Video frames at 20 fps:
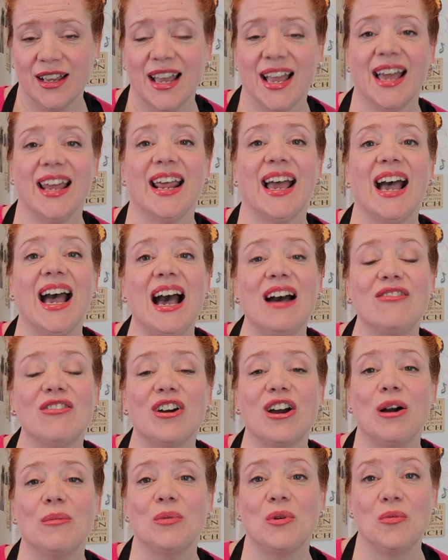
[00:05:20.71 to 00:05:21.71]
and a half a
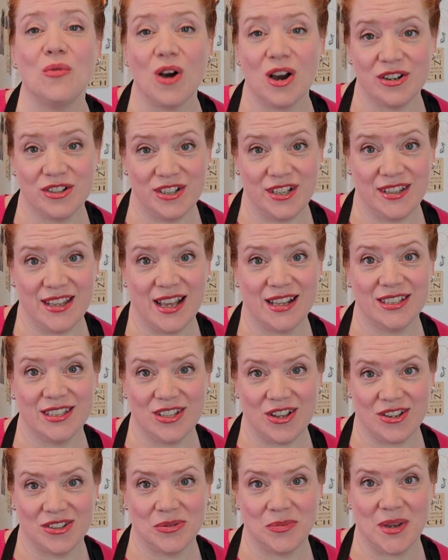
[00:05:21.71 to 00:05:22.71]
cup of water to that
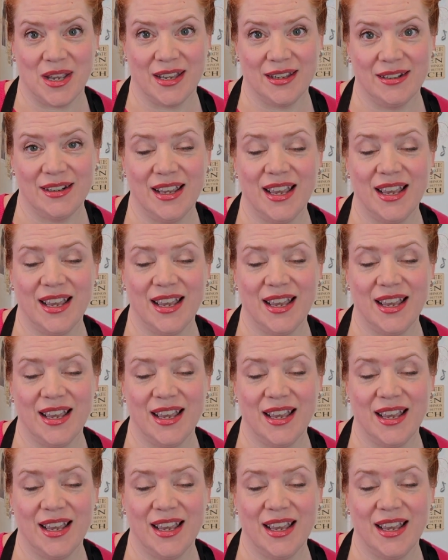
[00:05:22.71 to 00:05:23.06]
saucepan.